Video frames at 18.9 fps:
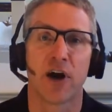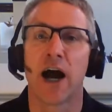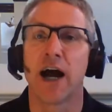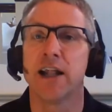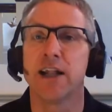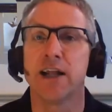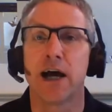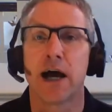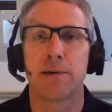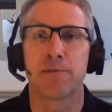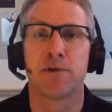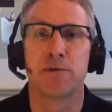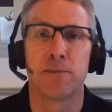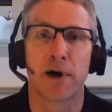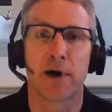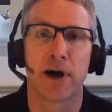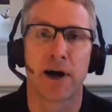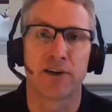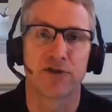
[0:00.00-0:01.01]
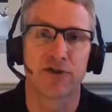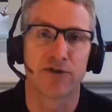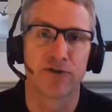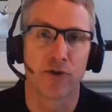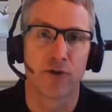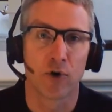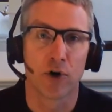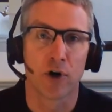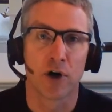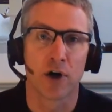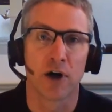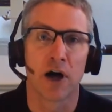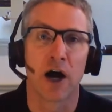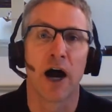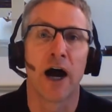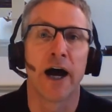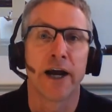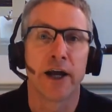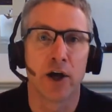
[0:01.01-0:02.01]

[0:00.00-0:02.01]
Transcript: they're highly optimized for